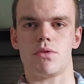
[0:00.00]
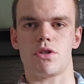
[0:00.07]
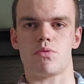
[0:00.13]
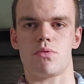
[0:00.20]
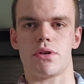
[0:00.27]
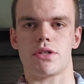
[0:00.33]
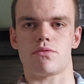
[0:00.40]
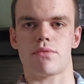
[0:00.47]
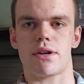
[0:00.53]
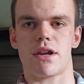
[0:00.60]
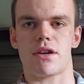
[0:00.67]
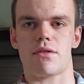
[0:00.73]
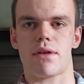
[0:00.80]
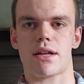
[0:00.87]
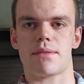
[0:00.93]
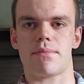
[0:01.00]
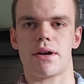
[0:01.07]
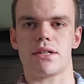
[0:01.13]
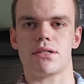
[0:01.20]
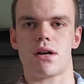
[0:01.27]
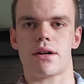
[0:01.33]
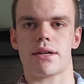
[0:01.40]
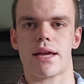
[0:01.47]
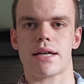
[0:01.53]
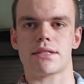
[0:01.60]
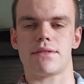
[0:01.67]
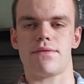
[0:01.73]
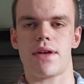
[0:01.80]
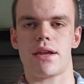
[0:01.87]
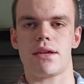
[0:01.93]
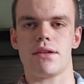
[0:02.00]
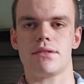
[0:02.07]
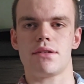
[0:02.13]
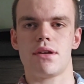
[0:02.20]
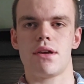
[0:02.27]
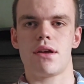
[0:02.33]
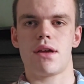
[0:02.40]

which was written and directed by John Cassavetes,